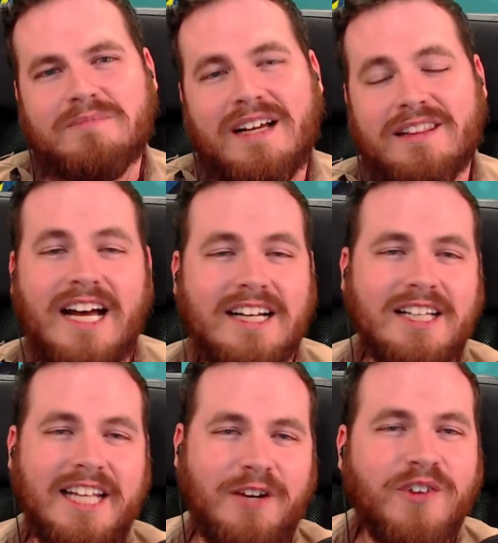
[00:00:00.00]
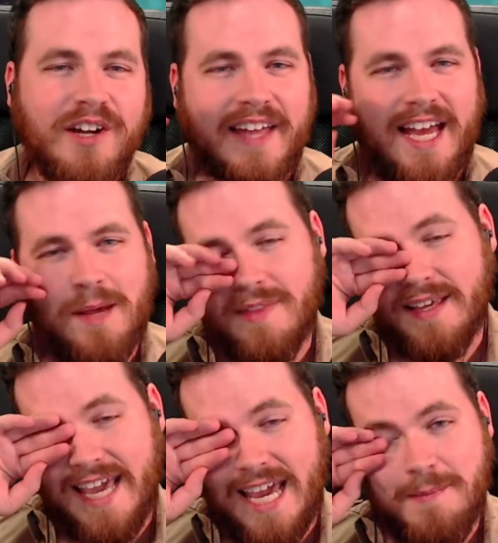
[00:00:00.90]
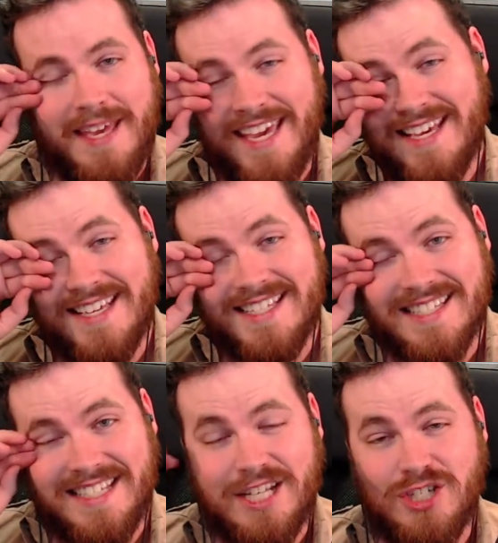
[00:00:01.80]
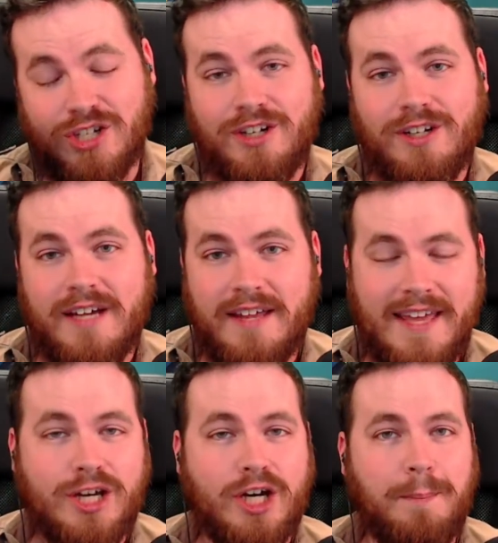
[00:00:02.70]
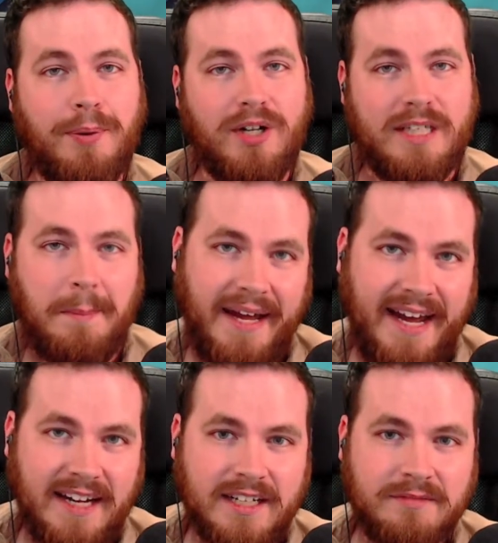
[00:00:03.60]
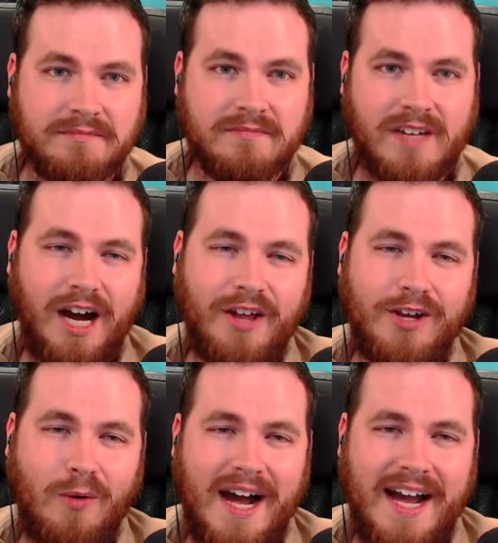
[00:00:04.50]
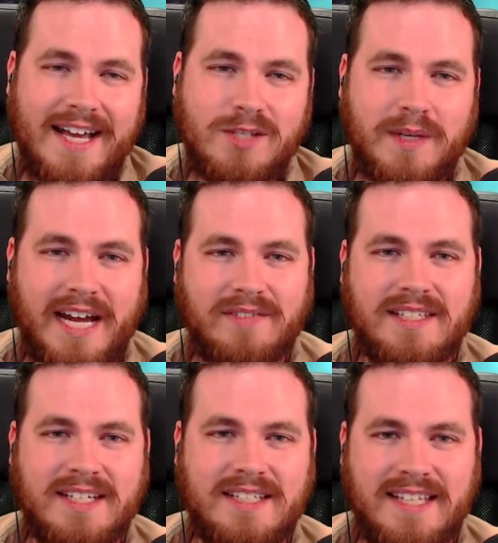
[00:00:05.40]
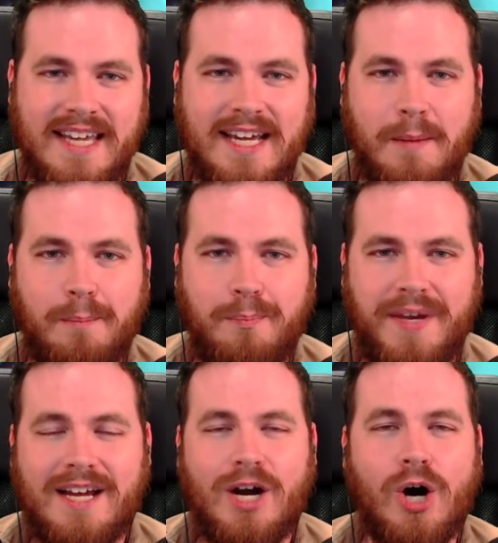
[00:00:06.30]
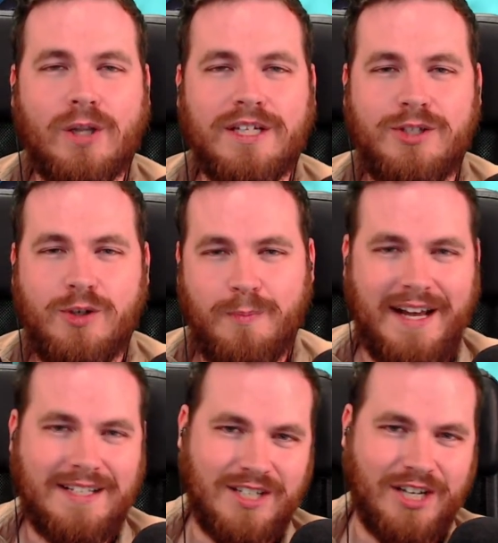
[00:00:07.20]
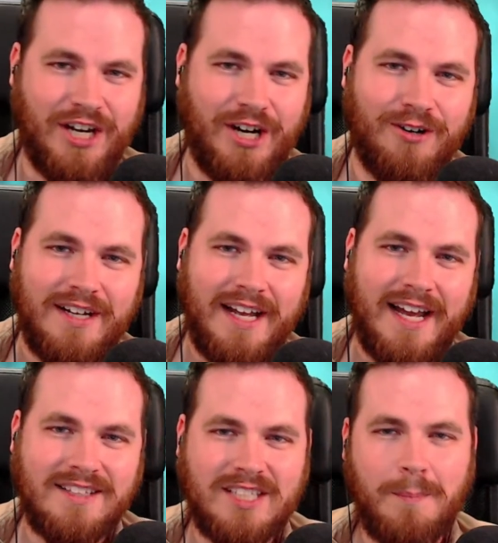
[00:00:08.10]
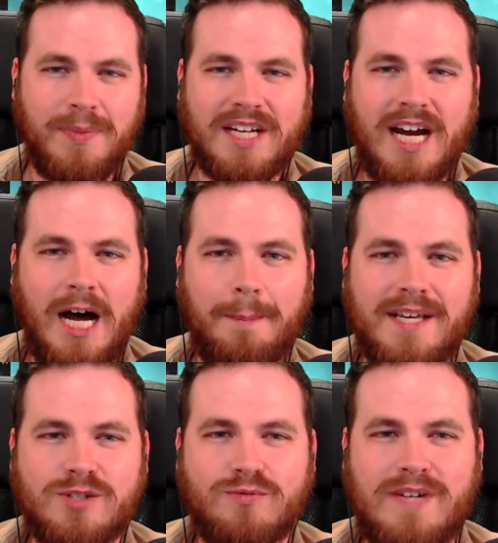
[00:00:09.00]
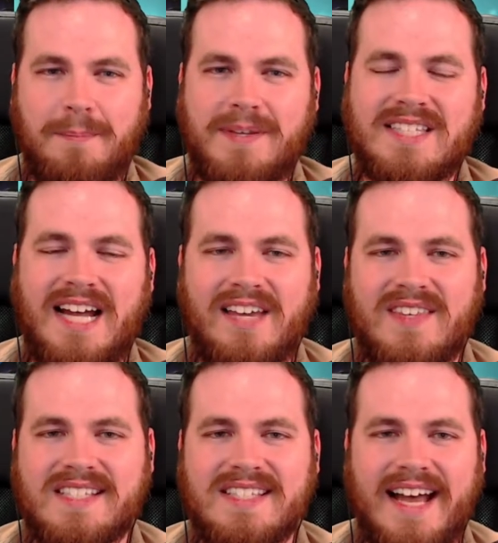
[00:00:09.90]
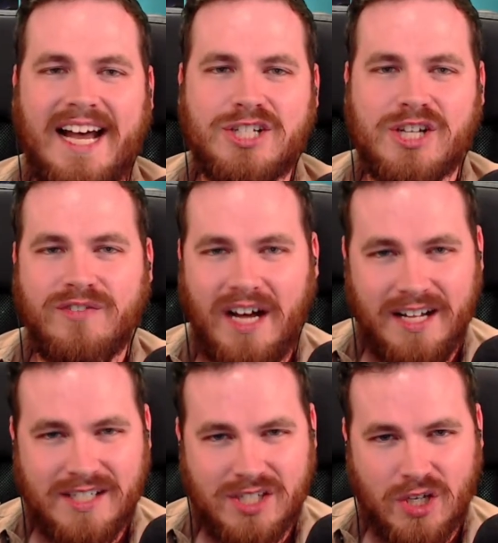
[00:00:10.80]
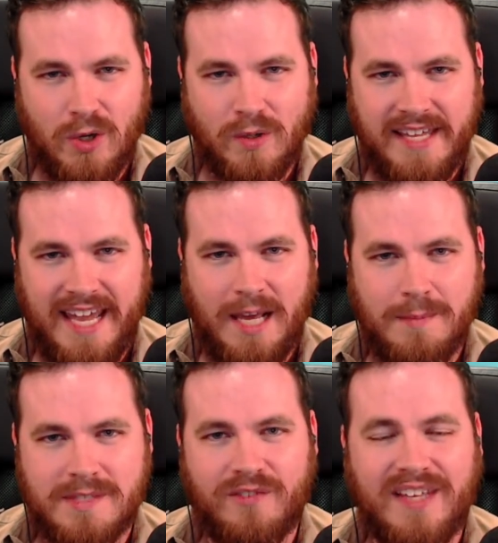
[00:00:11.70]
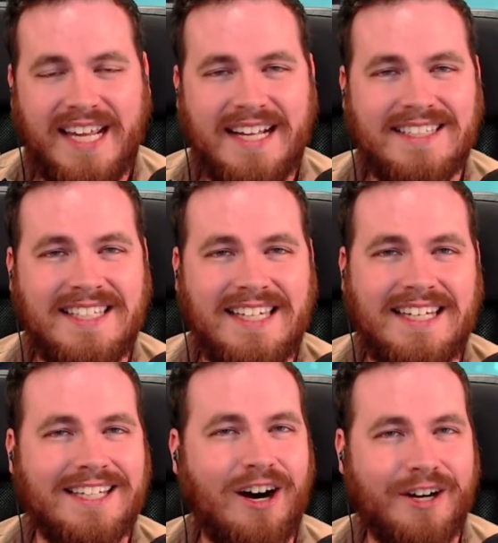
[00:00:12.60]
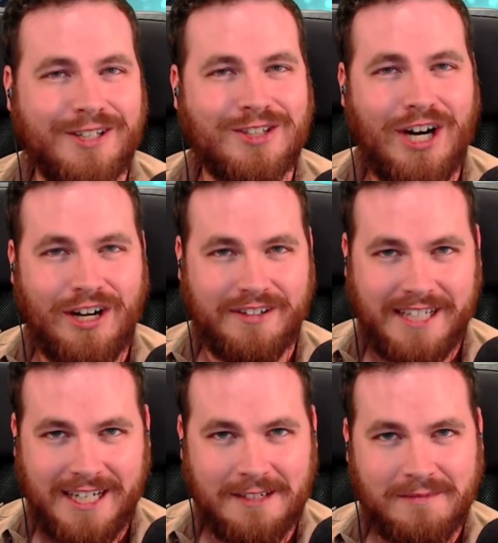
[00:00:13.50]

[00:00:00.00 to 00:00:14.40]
Luckily for them, the game is digital and they could pull it back. Otherwise, we'd have to dig a big hole in New Mexico and dump the copies right beside the stash of unsold games of E.T. on Atari.